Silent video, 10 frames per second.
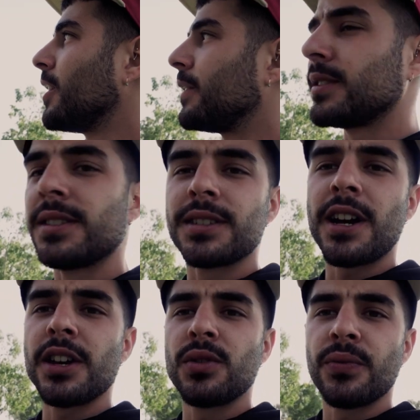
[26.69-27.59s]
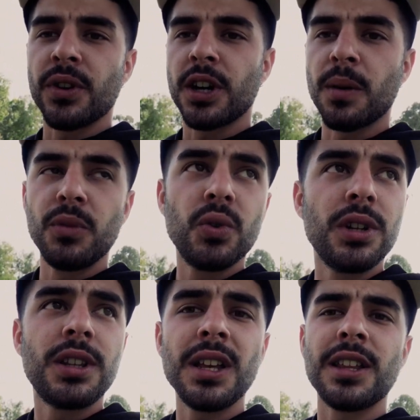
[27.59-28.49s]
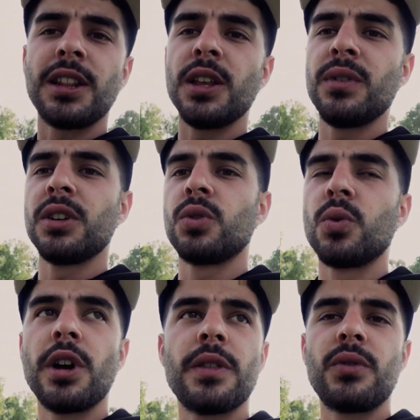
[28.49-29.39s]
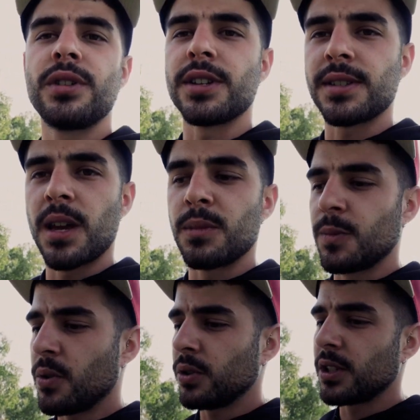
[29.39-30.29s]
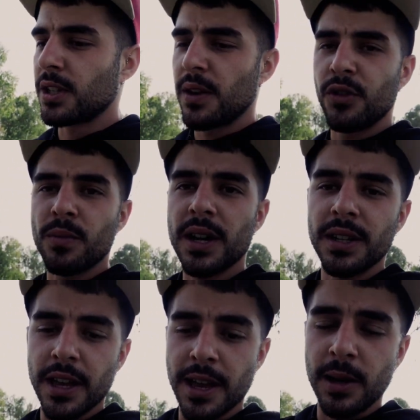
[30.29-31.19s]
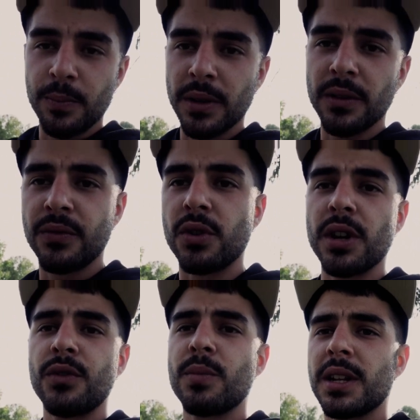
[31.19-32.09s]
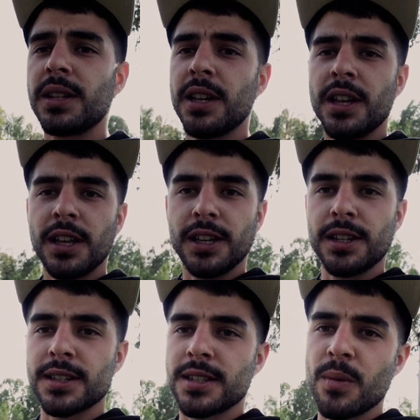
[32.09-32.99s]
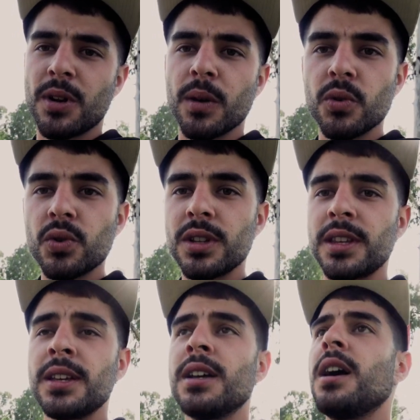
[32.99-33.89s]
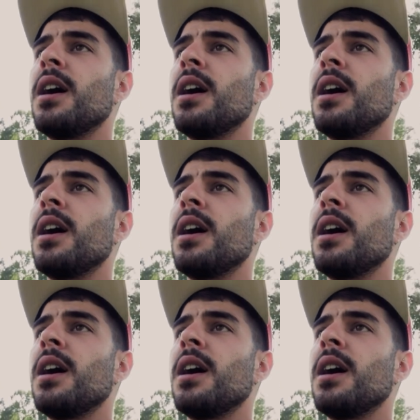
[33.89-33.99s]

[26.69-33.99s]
this is kind of a community that living together in the same spot and everybody helping for everybody in the same community.